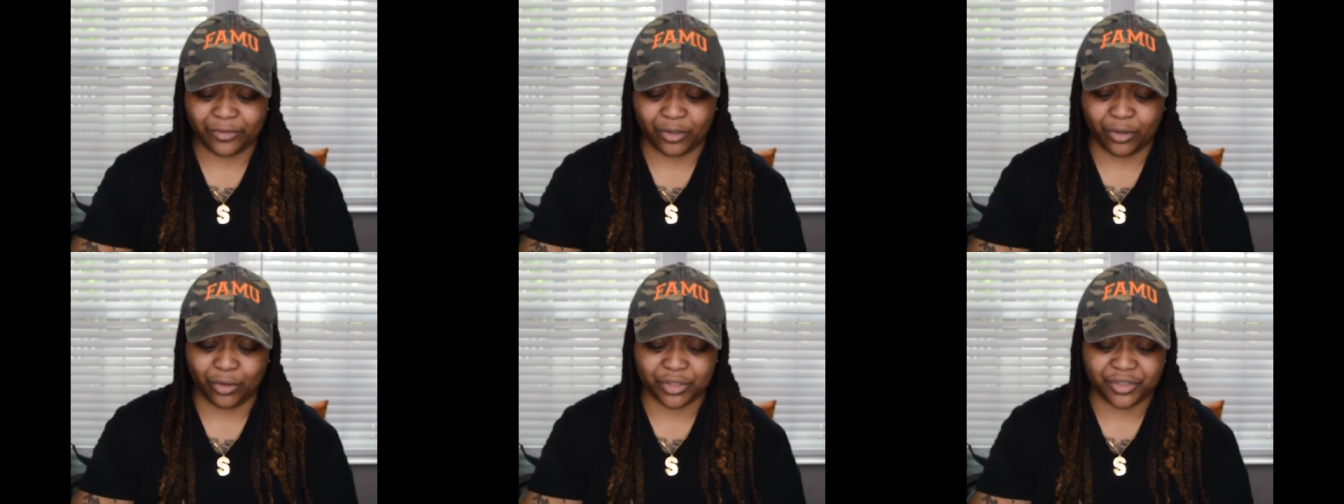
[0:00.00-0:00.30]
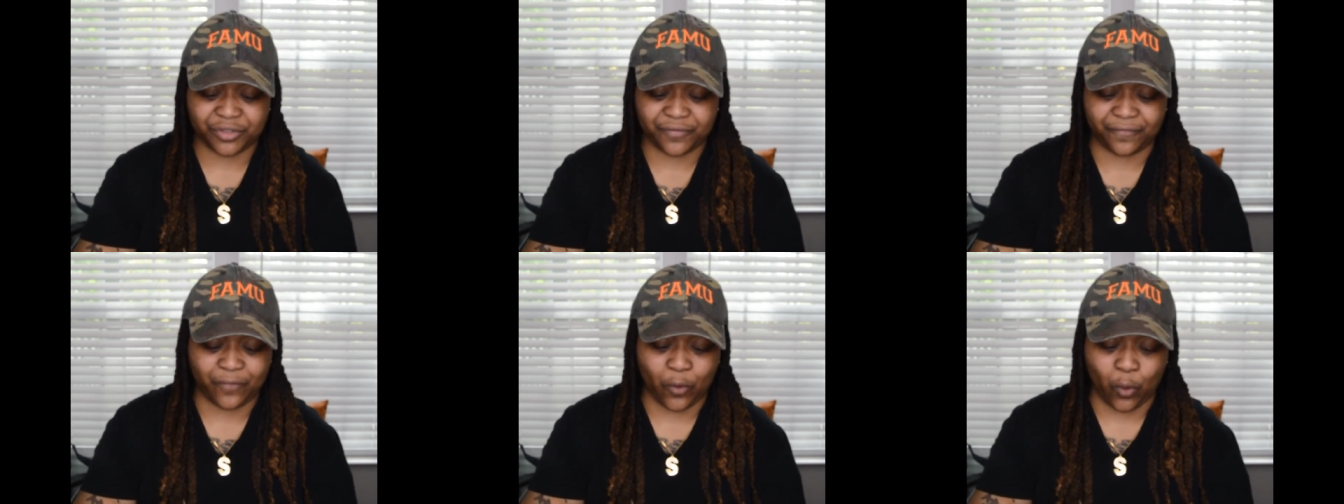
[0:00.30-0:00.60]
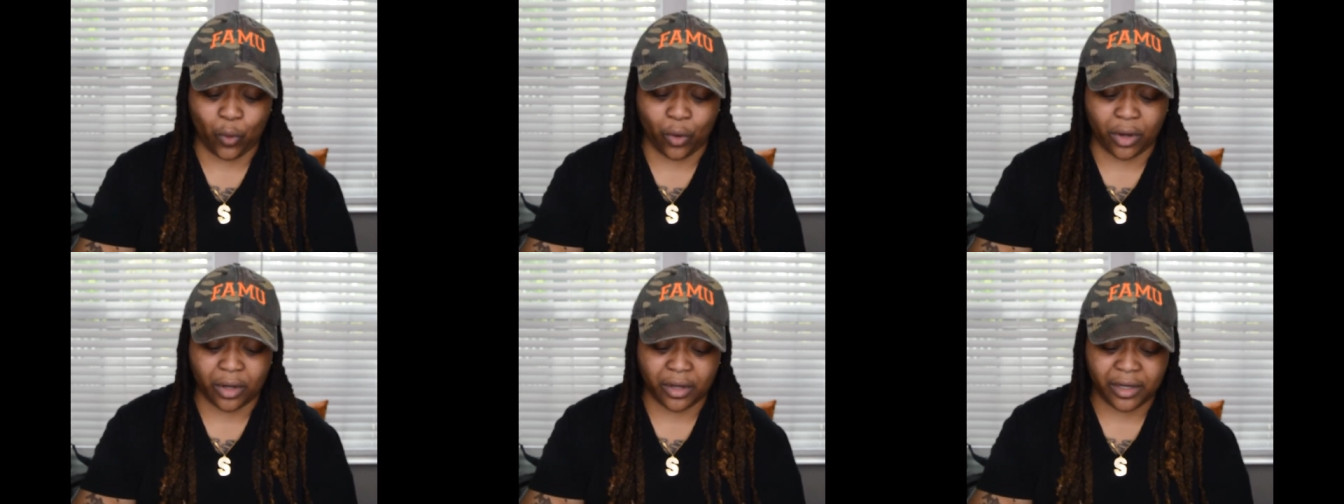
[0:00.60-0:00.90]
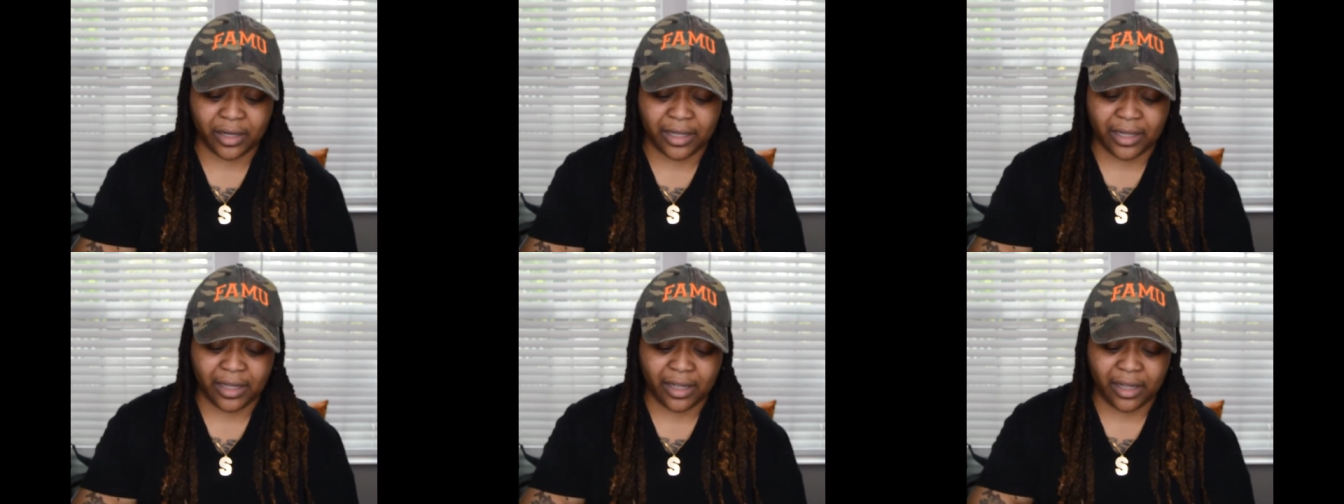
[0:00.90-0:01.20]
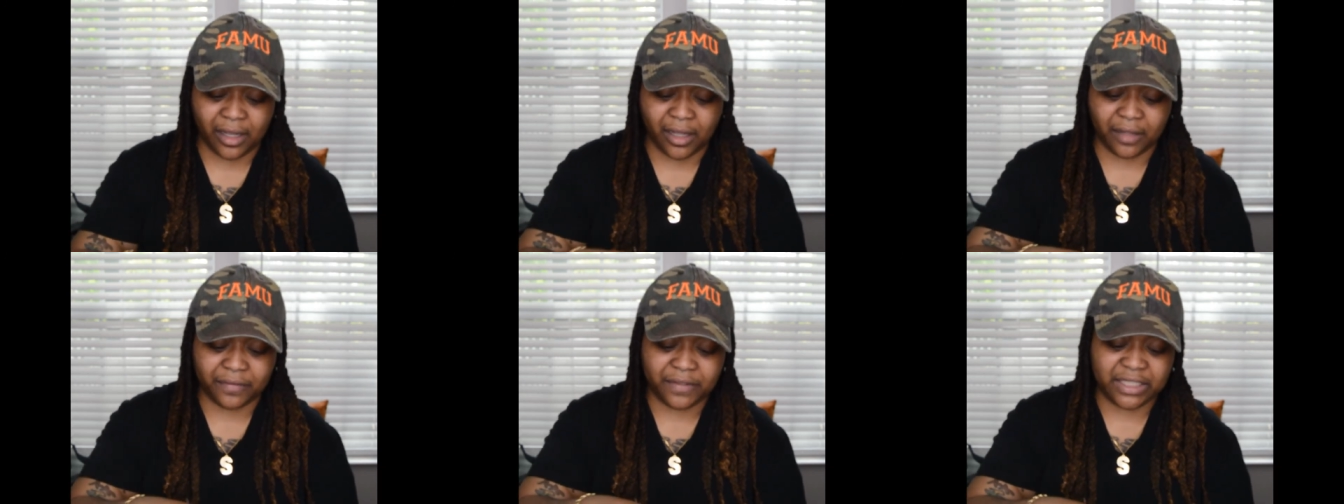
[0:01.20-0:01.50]
or 4
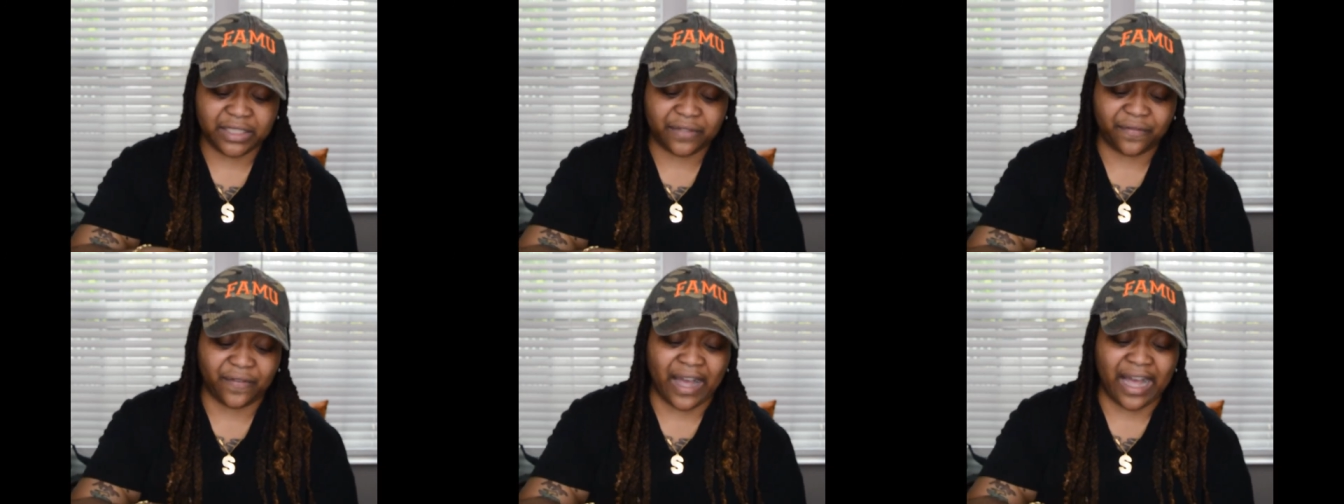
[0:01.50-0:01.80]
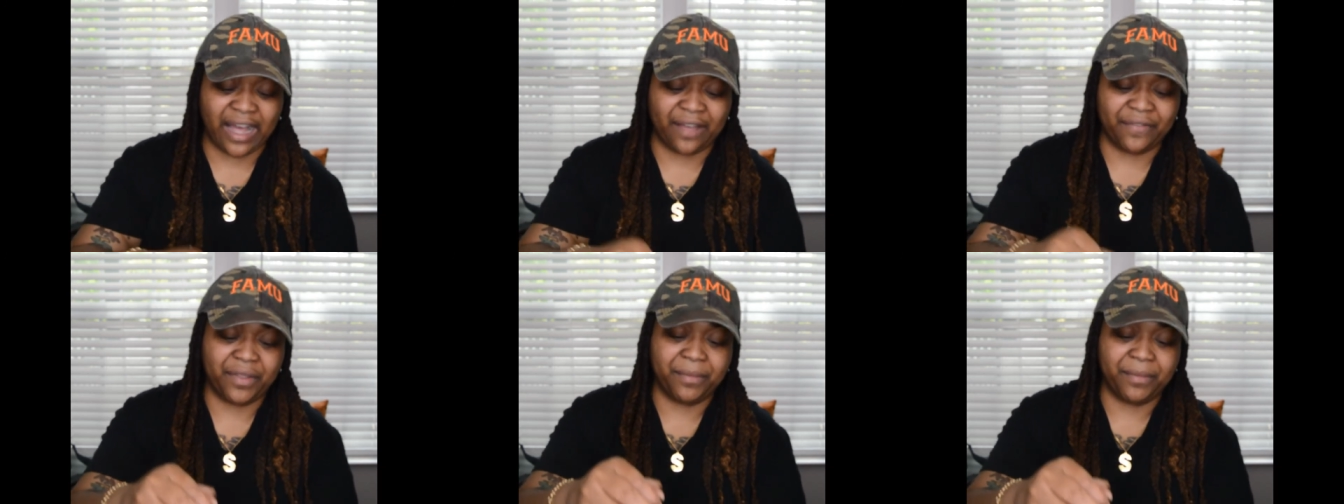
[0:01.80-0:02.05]
of these 5